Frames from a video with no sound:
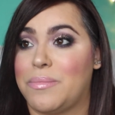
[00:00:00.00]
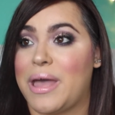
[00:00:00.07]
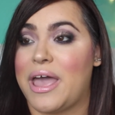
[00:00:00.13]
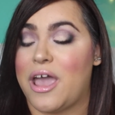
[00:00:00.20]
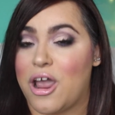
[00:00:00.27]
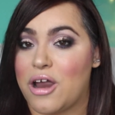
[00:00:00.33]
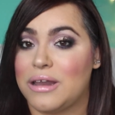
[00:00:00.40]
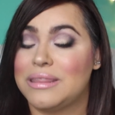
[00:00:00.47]
My
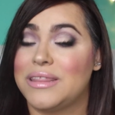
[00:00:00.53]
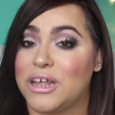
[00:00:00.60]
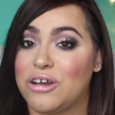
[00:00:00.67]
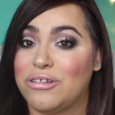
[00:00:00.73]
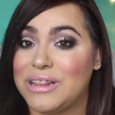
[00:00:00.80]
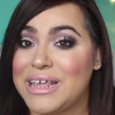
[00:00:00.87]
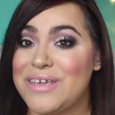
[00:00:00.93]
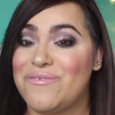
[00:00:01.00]
hair
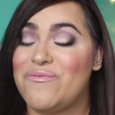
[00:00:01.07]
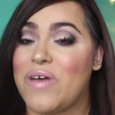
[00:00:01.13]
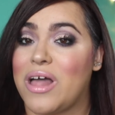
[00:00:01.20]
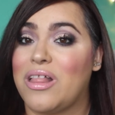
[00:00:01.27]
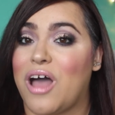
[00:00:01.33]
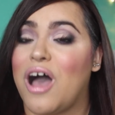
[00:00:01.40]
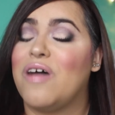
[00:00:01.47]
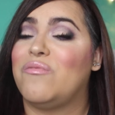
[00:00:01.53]
literally
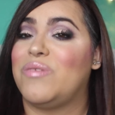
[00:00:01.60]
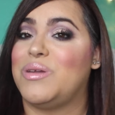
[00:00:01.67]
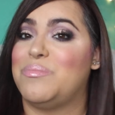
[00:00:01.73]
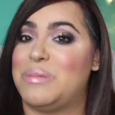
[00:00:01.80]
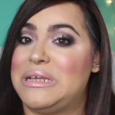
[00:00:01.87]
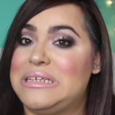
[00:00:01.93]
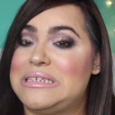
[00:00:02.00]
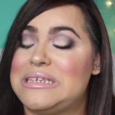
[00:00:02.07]
fell off in
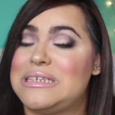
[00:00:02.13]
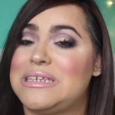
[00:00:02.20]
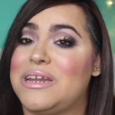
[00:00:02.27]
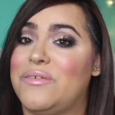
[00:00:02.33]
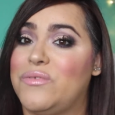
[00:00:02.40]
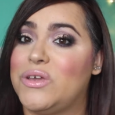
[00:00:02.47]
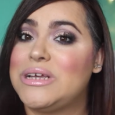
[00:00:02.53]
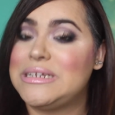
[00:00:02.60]
pieces,
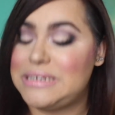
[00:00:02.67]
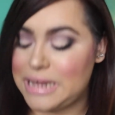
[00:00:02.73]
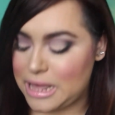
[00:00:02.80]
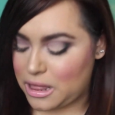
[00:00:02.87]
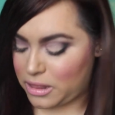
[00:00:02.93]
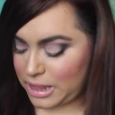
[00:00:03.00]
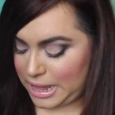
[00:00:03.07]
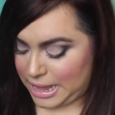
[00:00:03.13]
and if you could
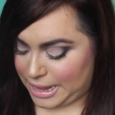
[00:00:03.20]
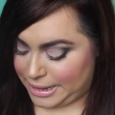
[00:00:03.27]
tell,